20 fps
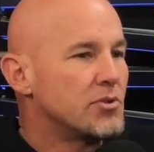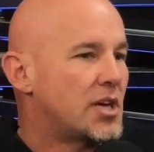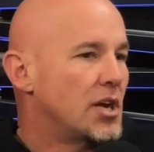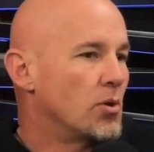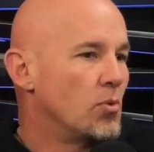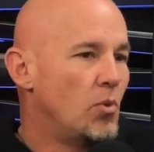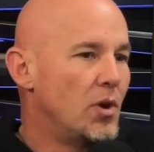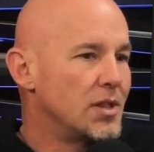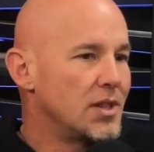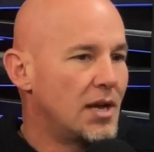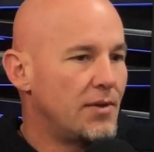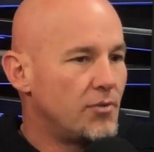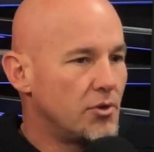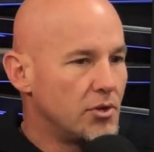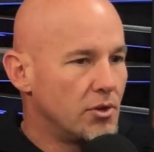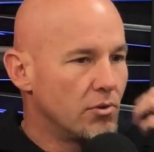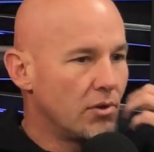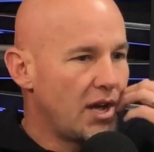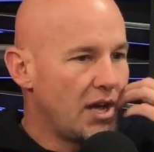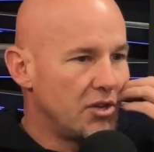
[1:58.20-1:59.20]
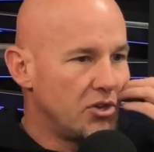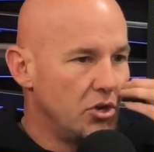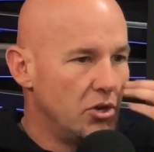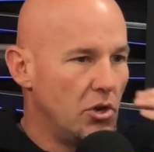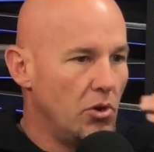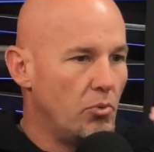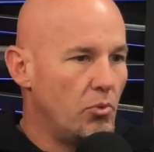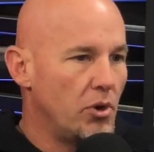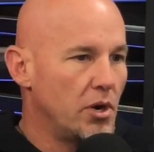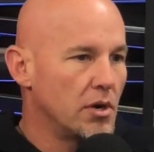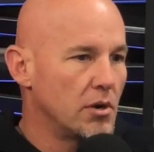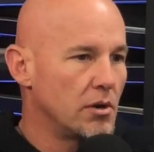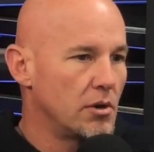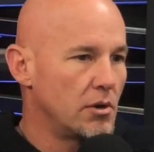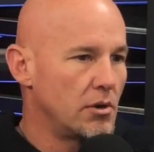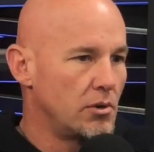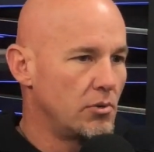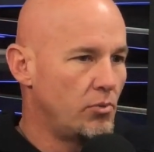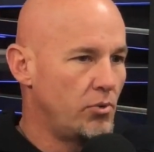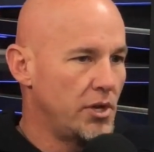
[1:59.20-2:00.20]
care what level you're at. You wow. know,
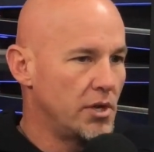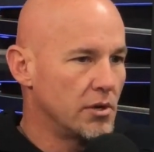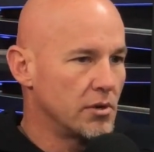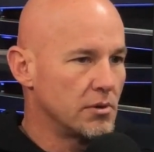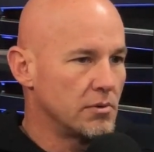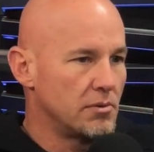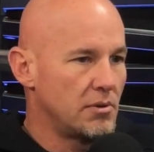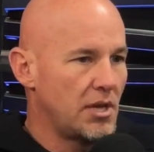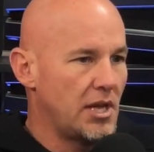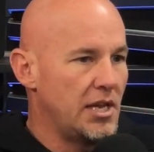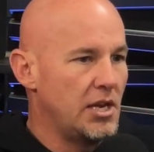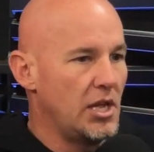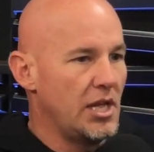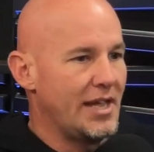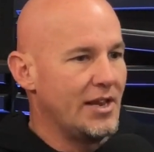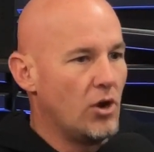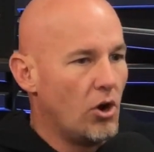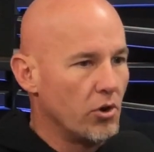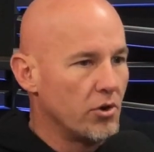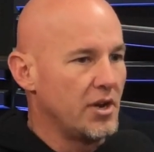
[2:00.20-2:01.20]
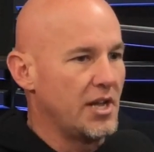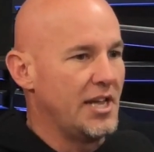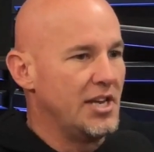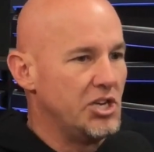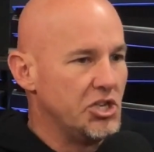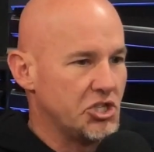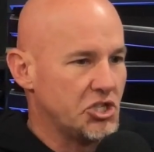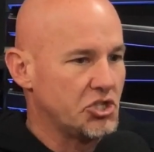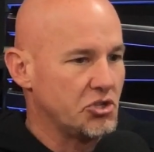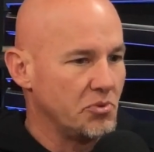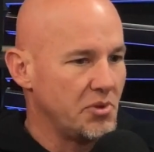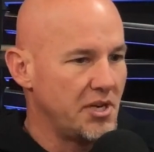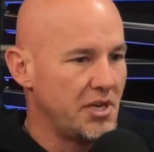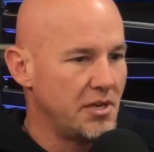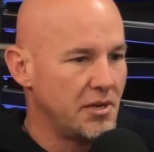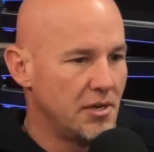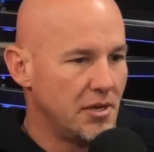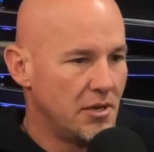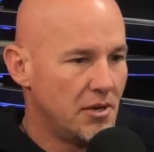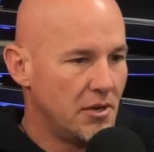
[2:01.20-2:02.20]
we're we're in, in our industry,